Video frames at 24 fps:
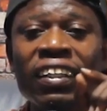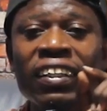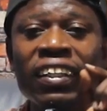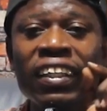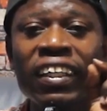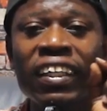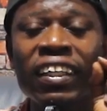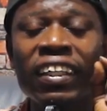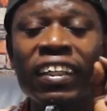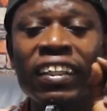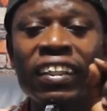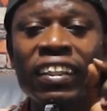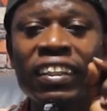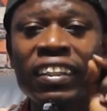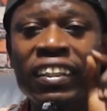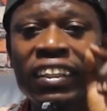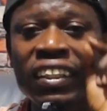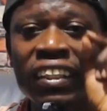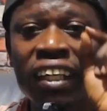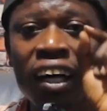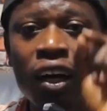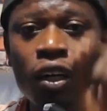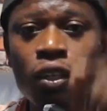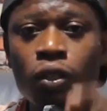the
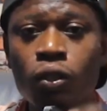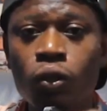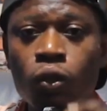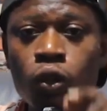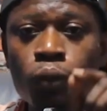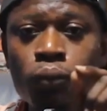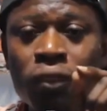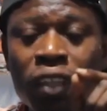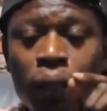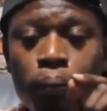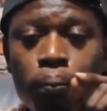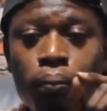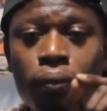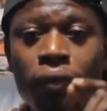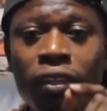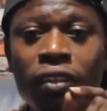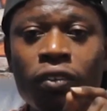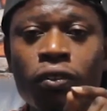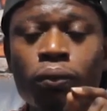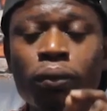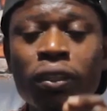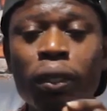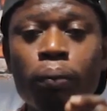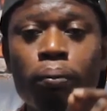child whom the,
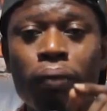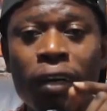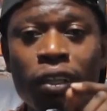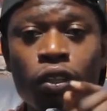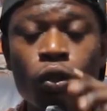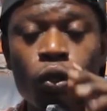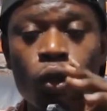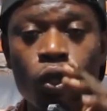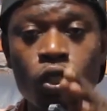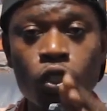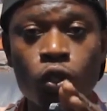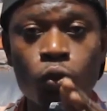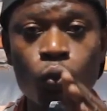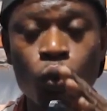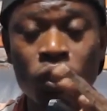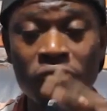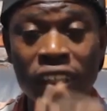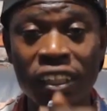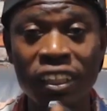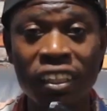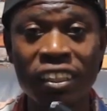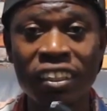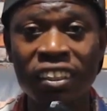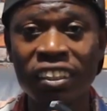the man thought was
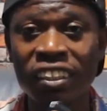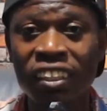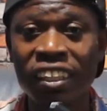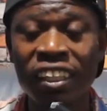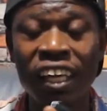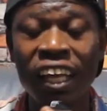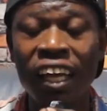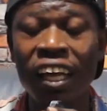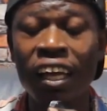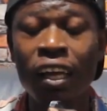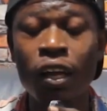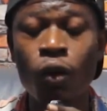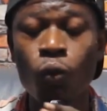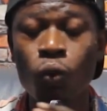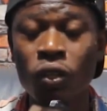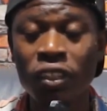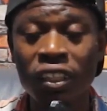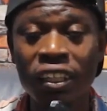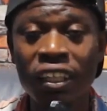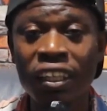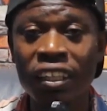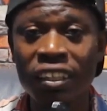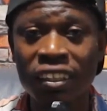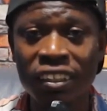his
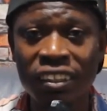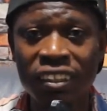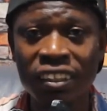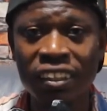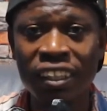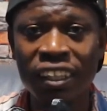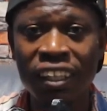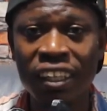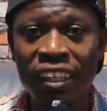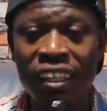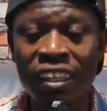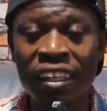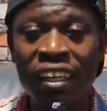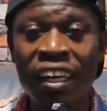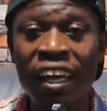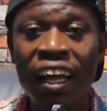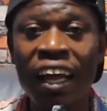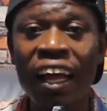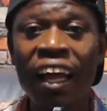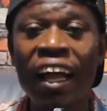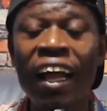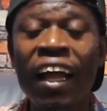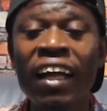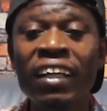wasn't his.
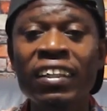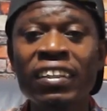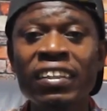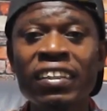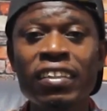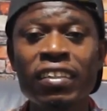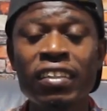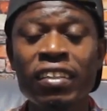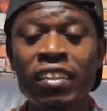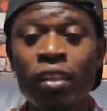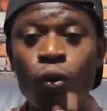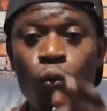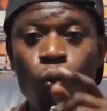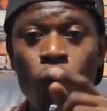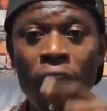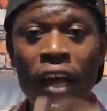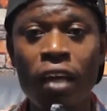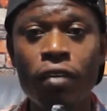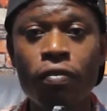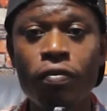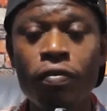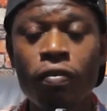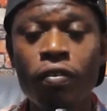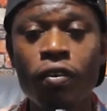And the
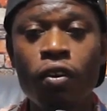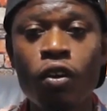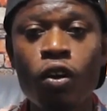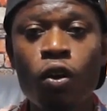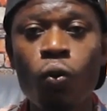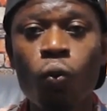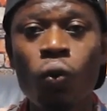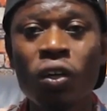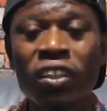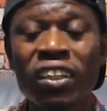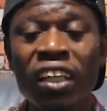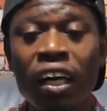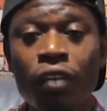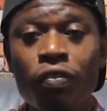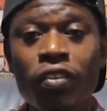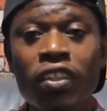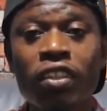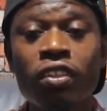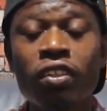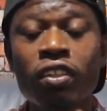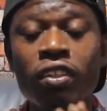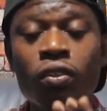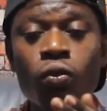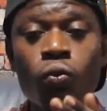wife was having
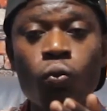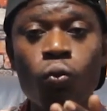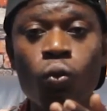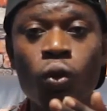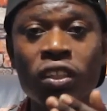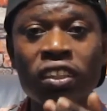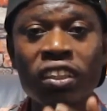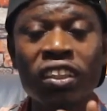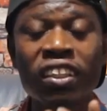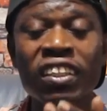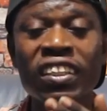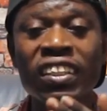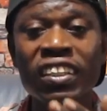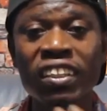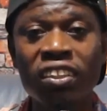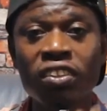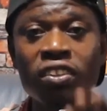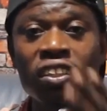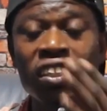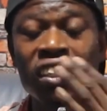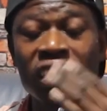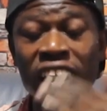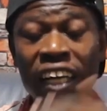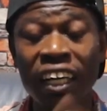was
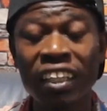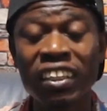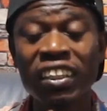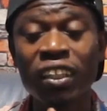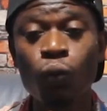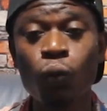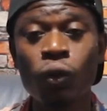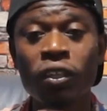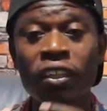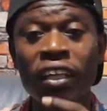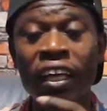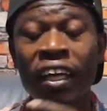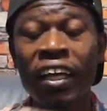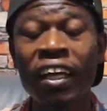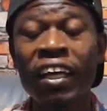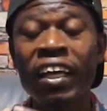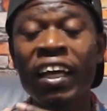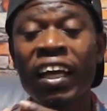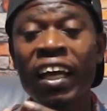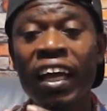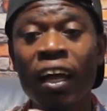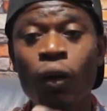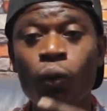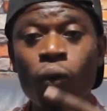still chatting with her
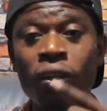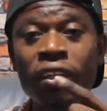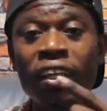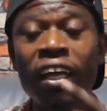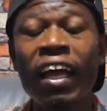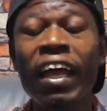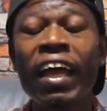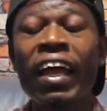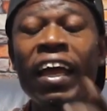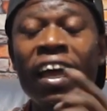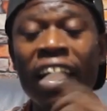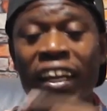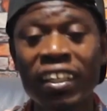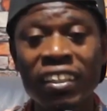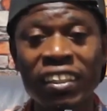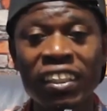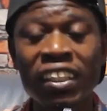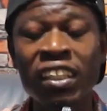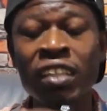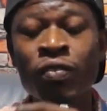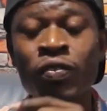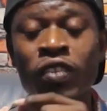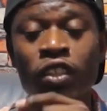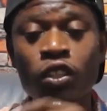with her ex
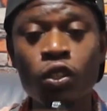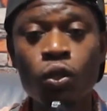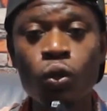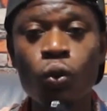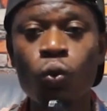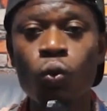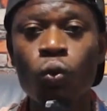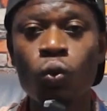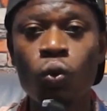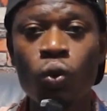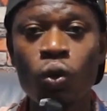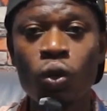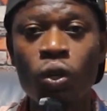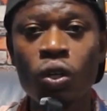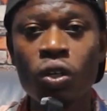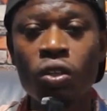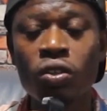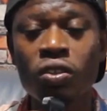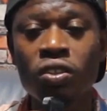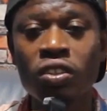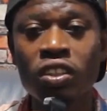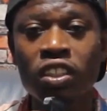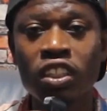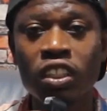even though
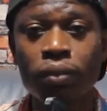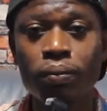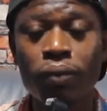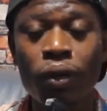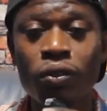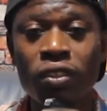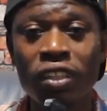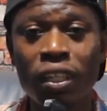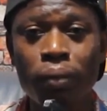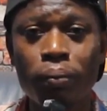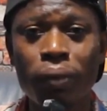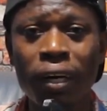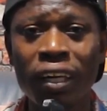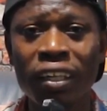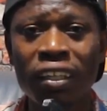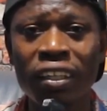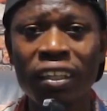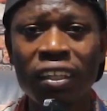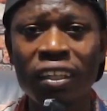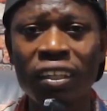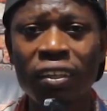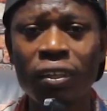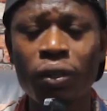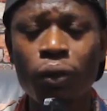she's married to a
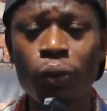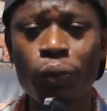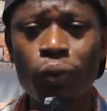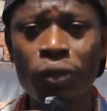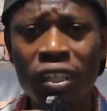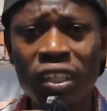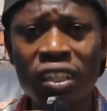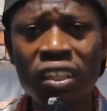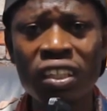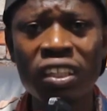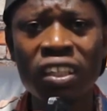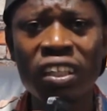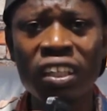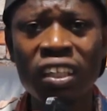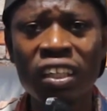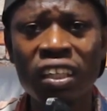man. Really?